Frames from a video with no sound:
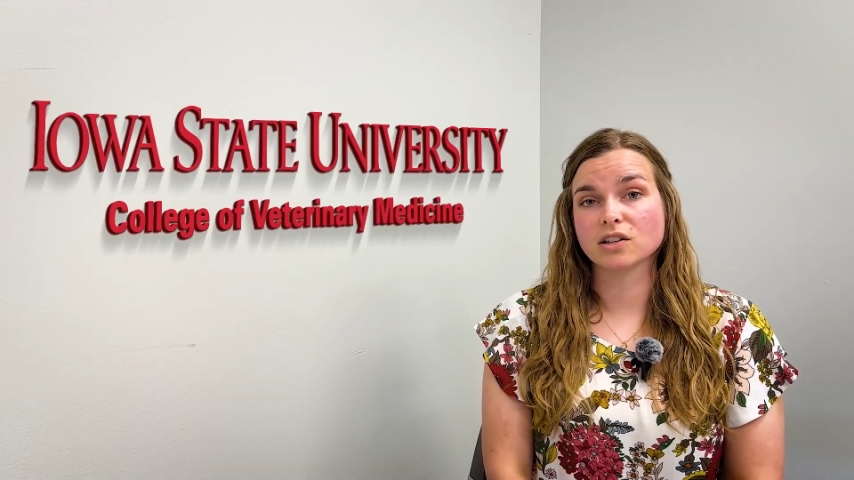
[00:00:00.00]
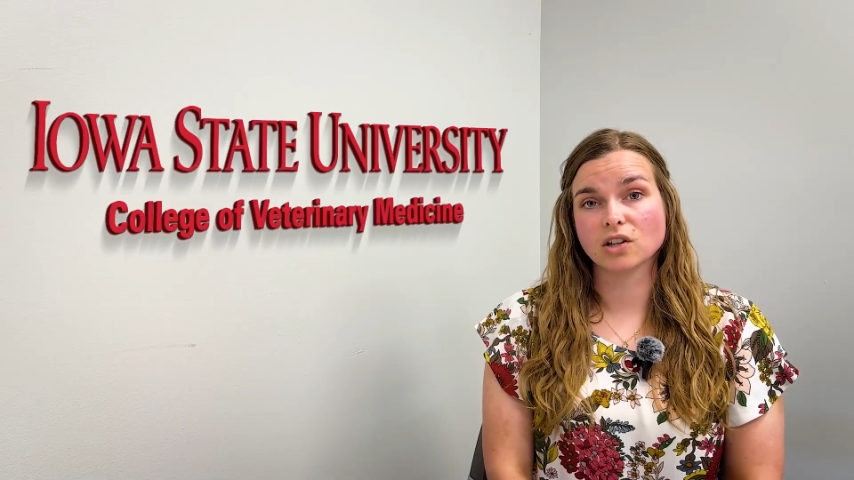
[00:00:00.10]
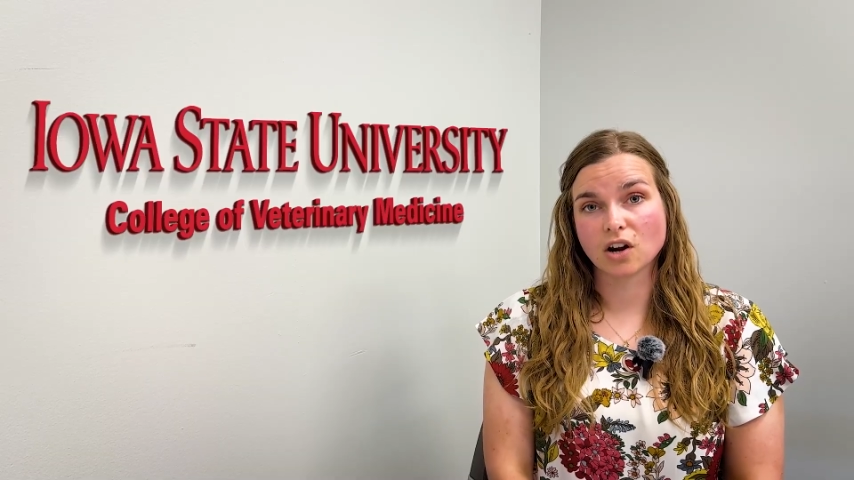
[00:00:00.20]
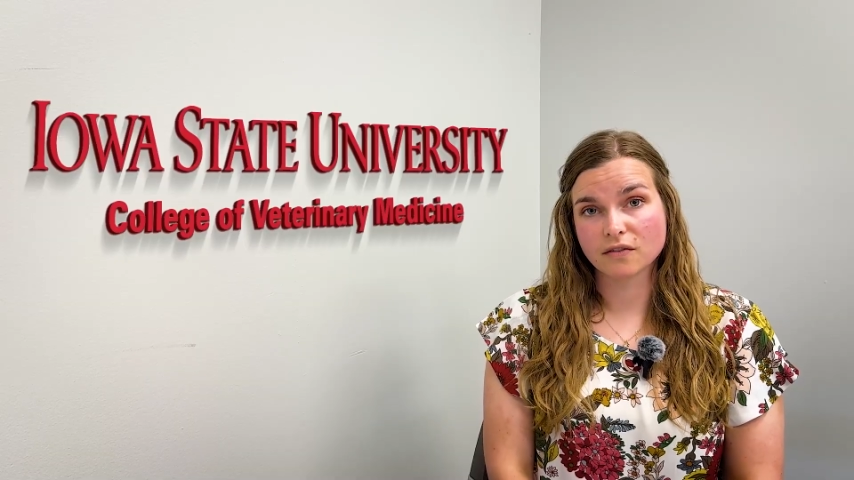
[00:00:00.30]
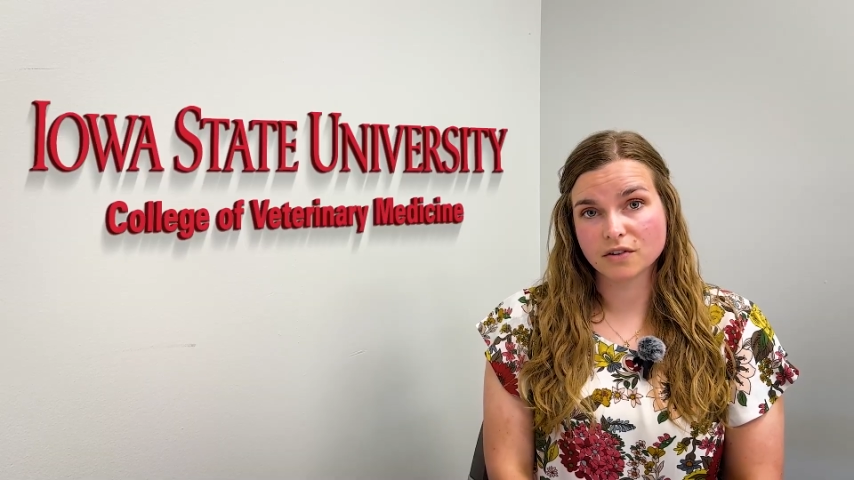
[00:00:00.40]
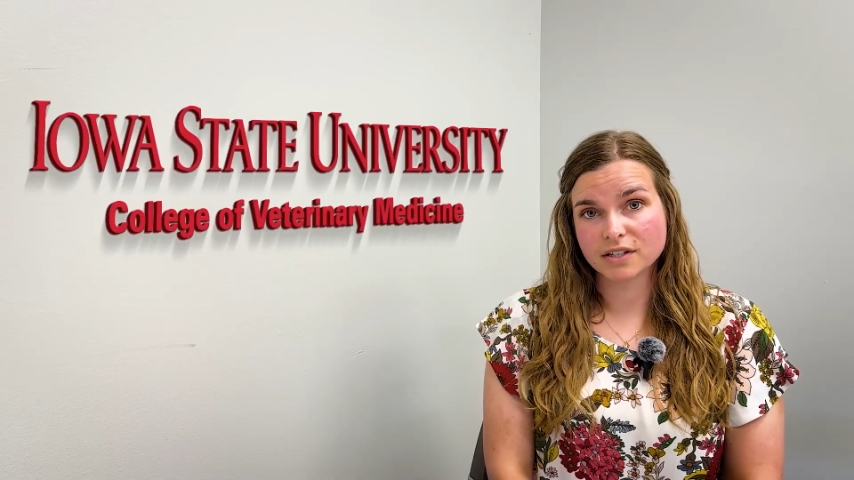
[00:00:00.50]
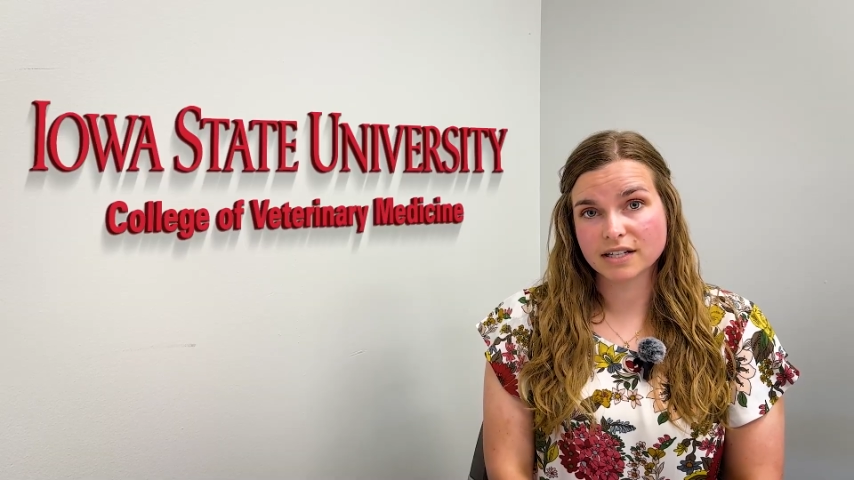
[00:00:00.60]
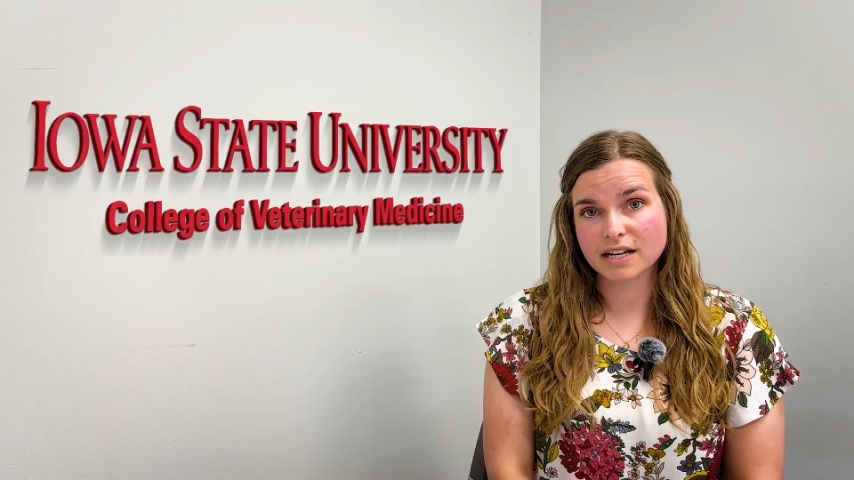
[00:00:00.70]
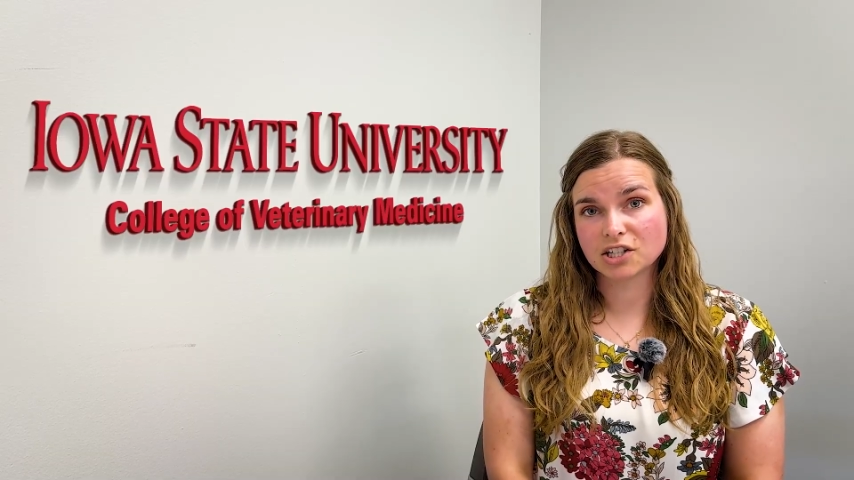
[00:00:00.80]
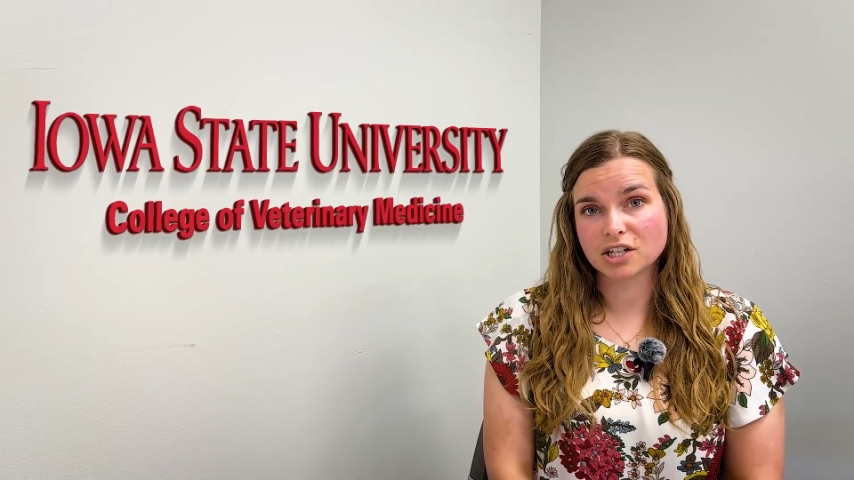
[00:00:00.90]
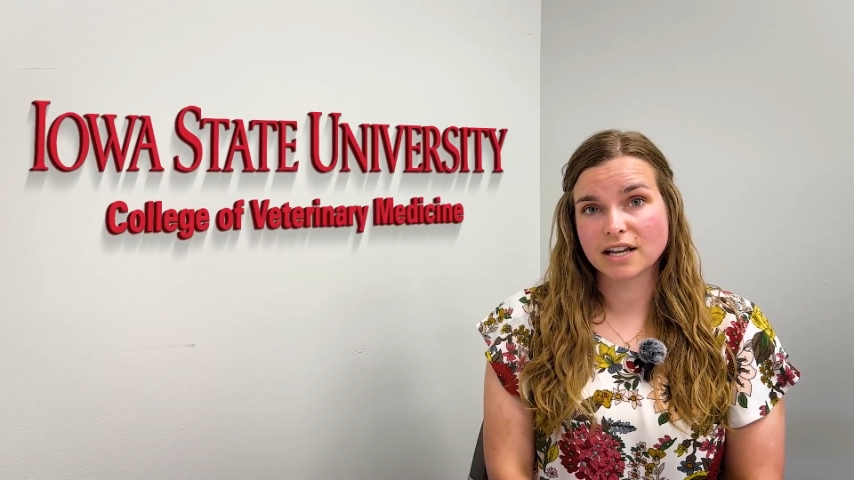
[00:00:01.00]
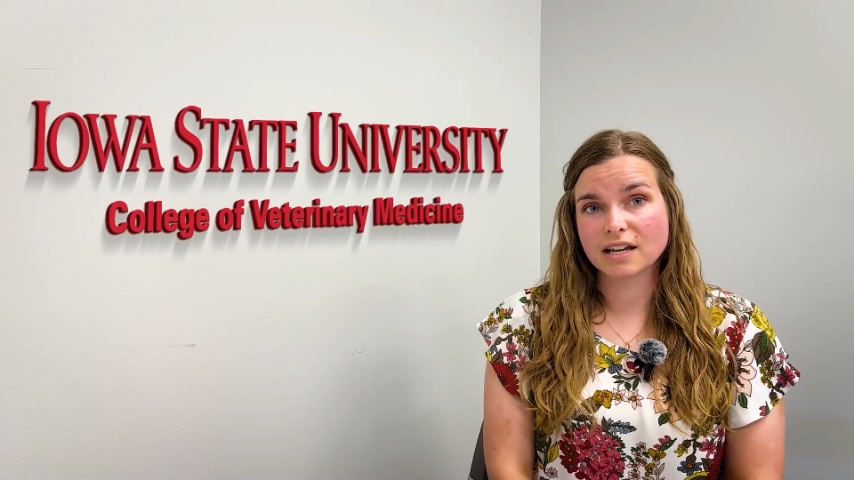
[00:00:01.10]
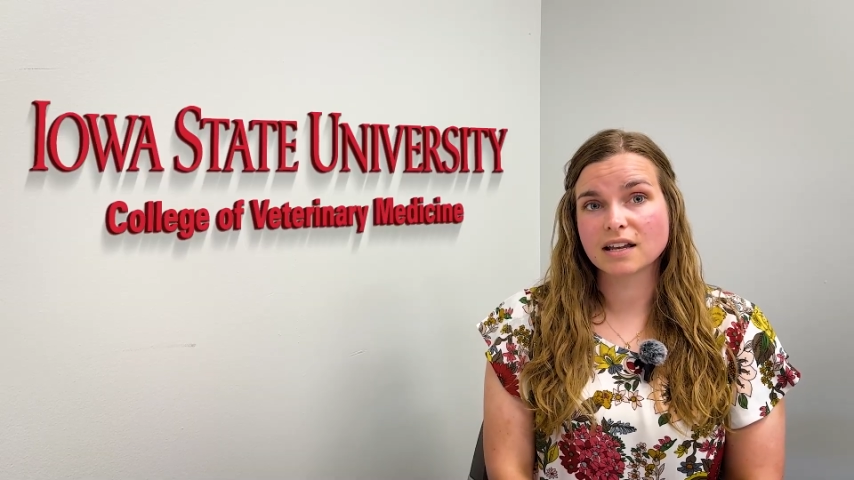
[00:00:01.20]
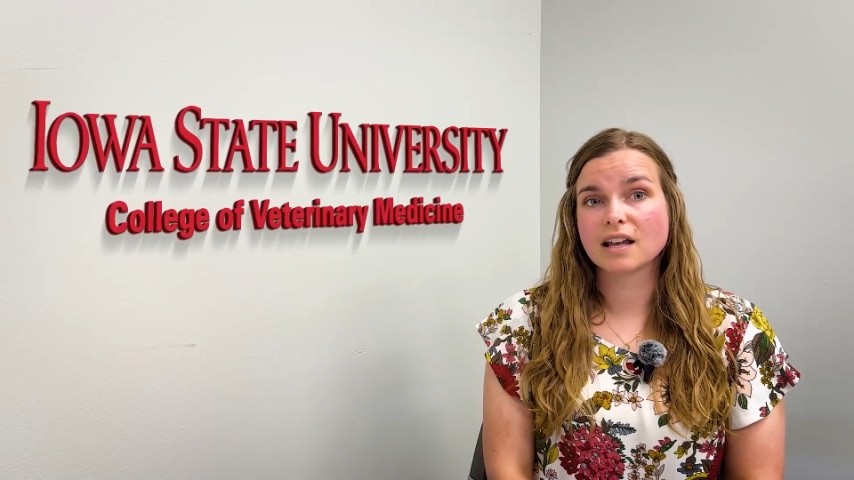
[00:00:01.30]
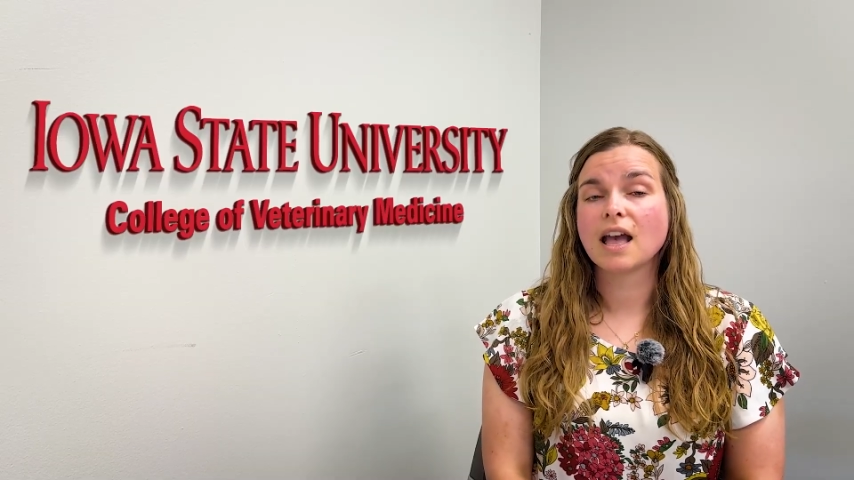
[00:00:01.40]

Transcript: larval stage tick